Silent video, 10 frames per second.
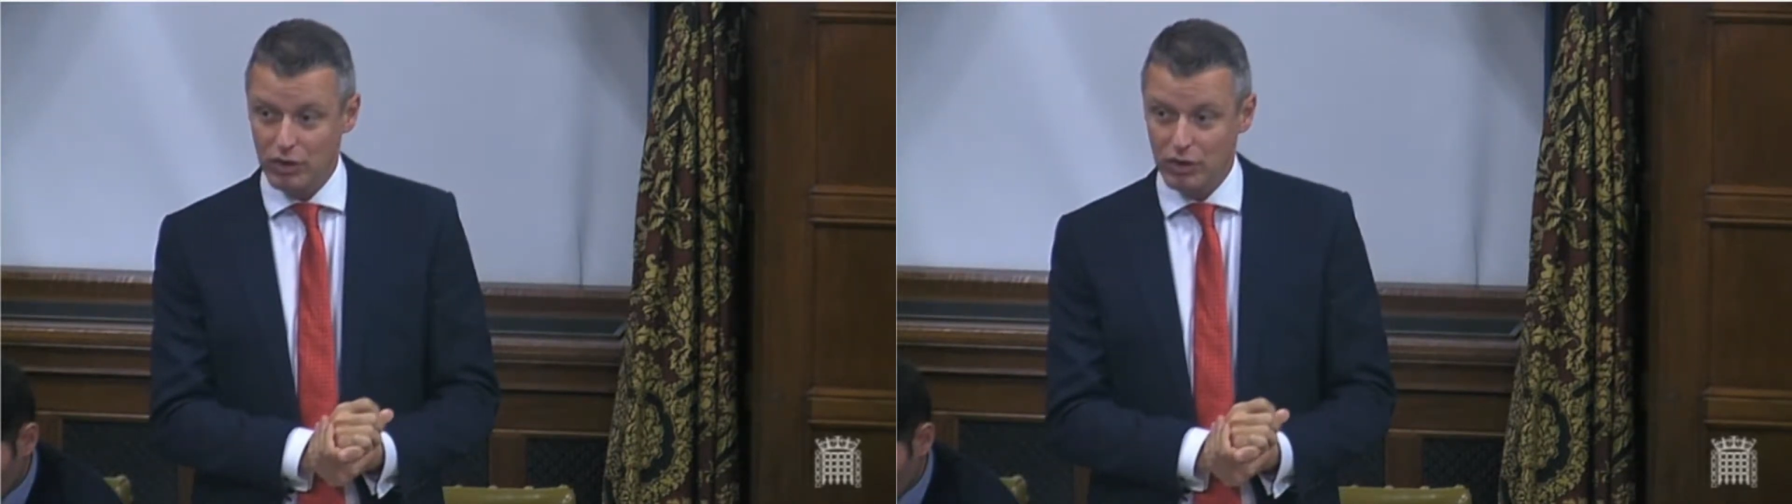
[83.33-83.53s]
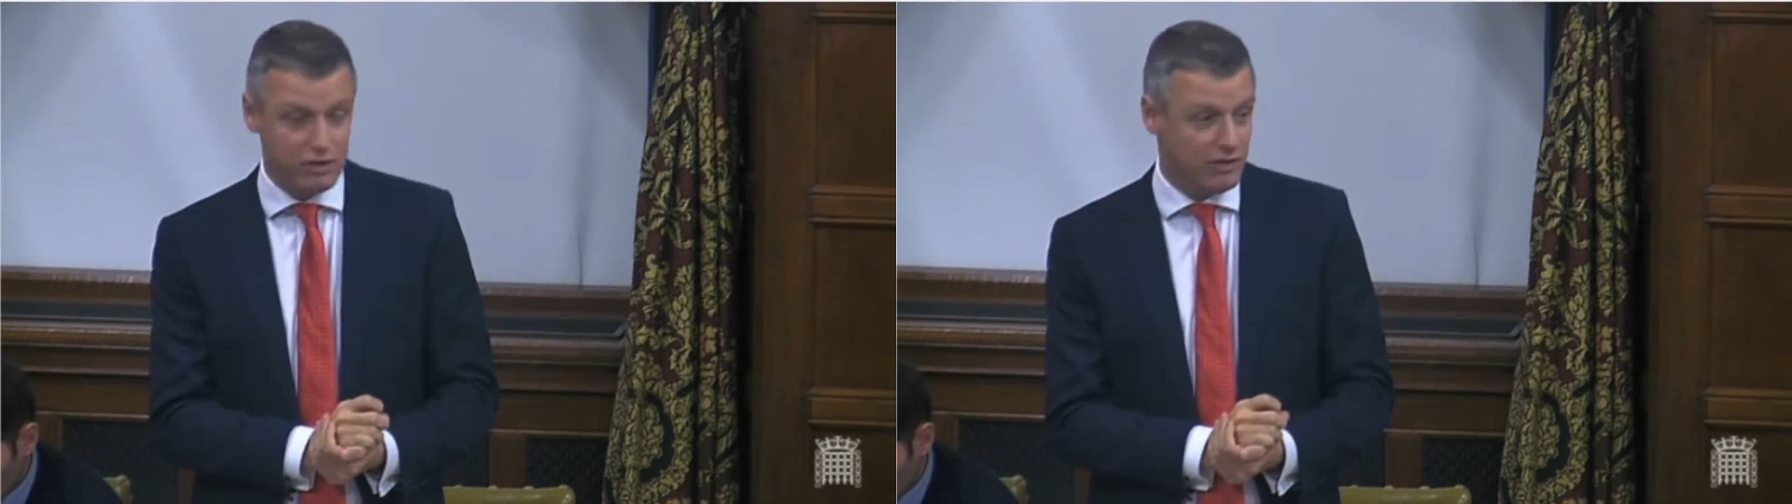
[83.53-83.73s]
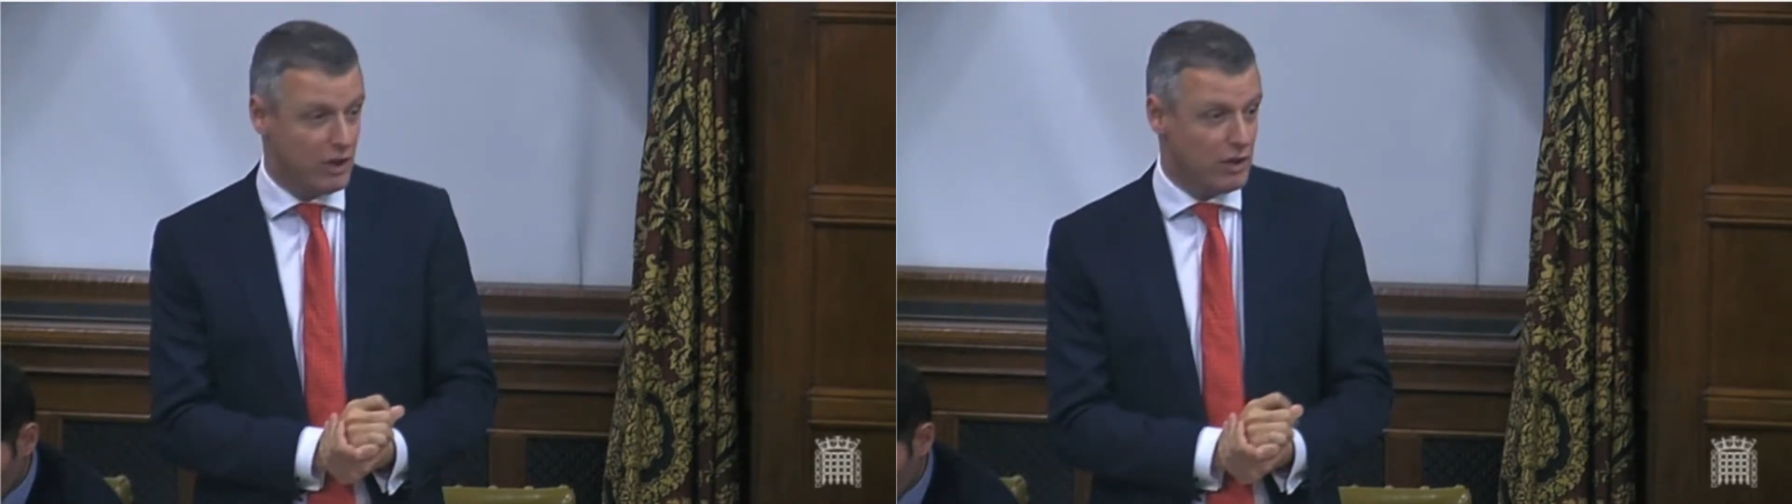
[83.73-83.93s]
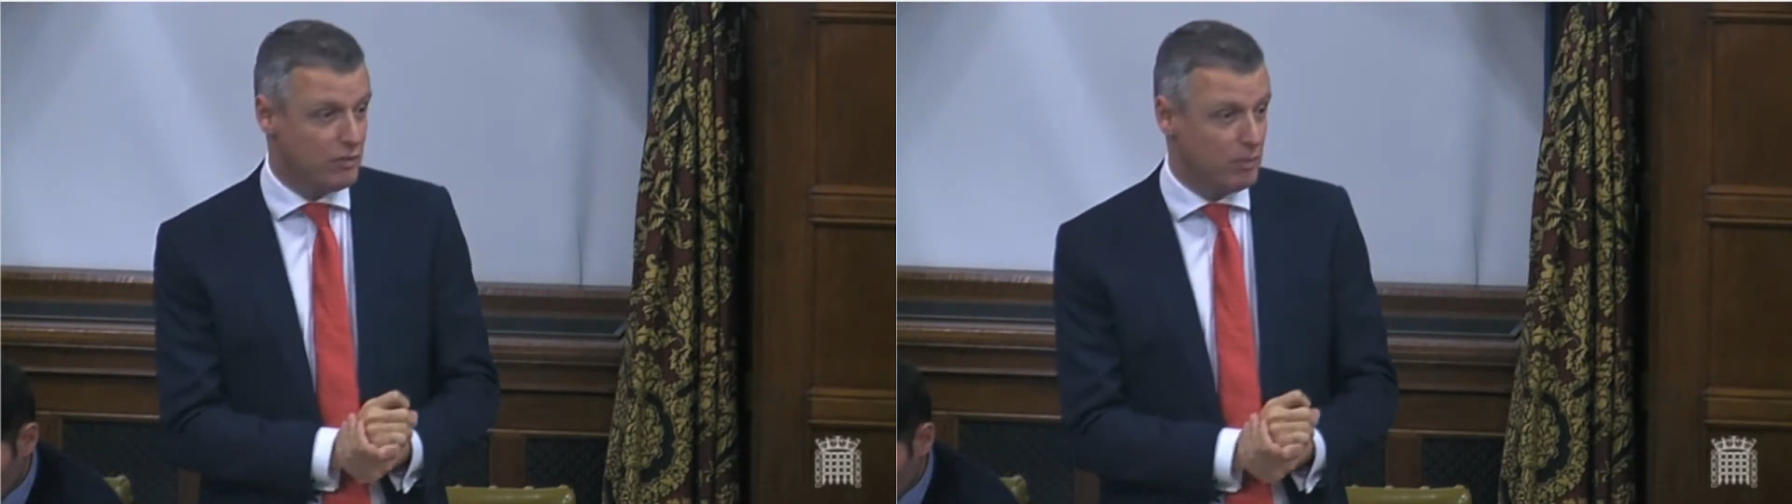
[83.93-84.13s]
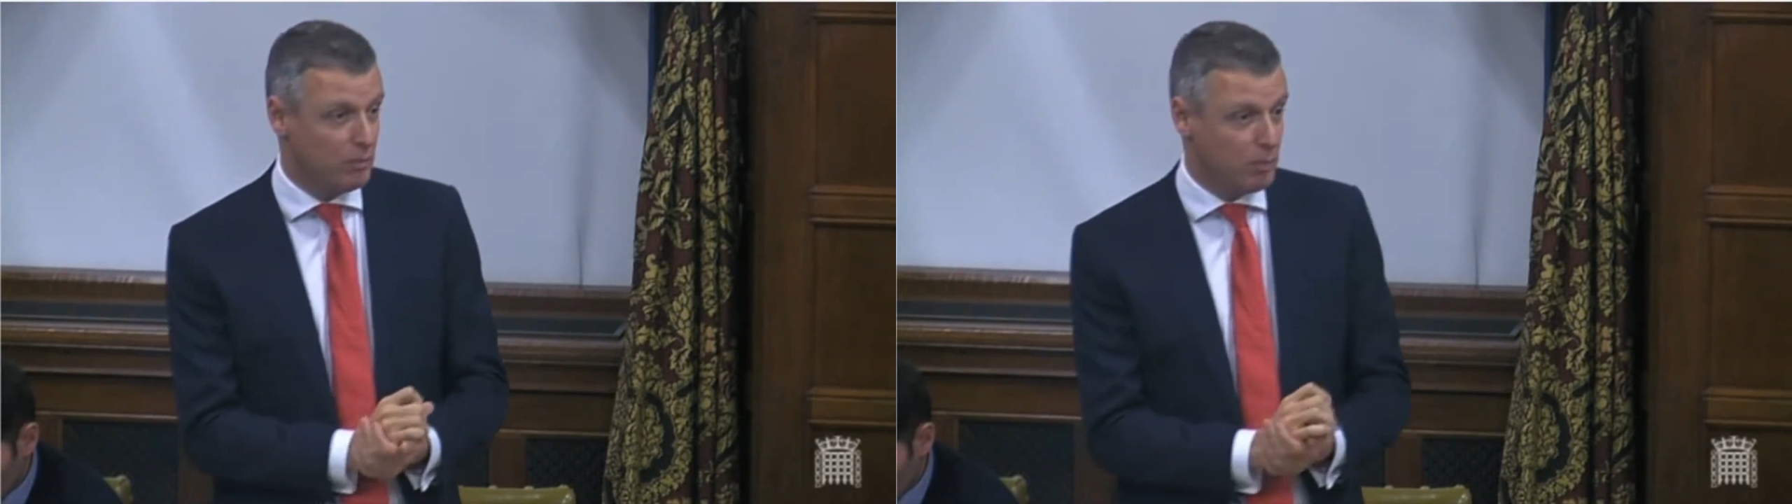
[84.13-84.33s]
a lot of those
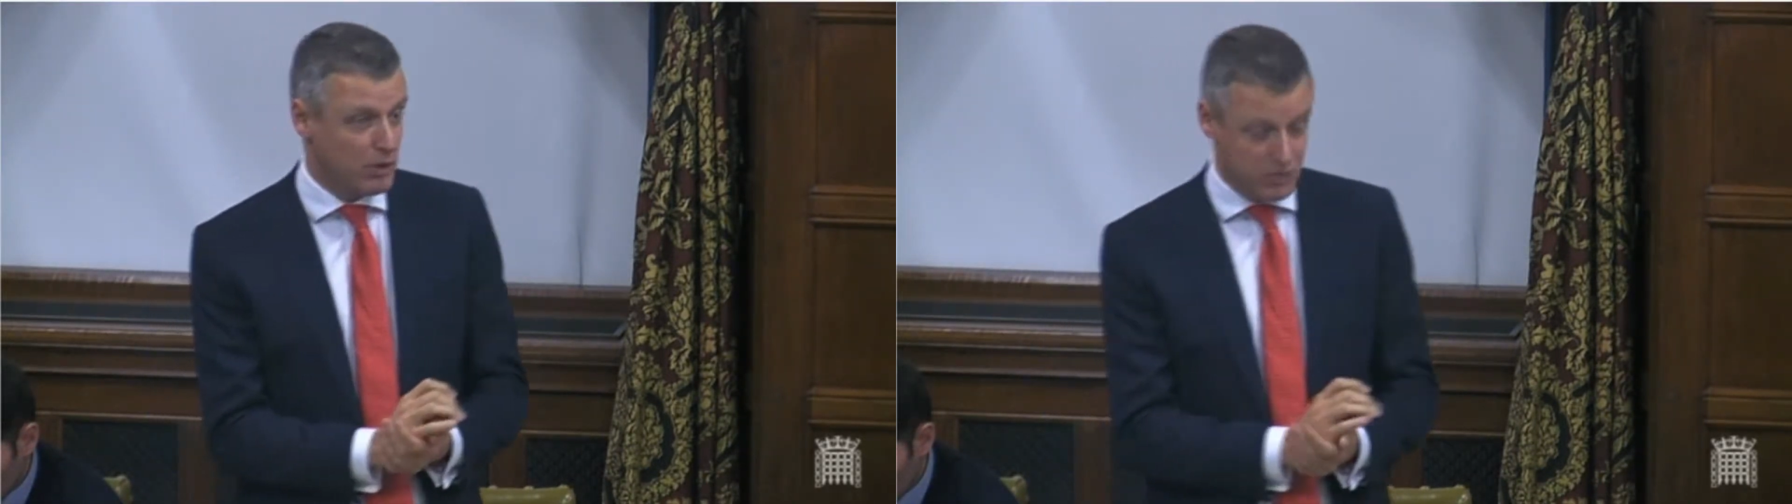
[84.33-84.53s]
from both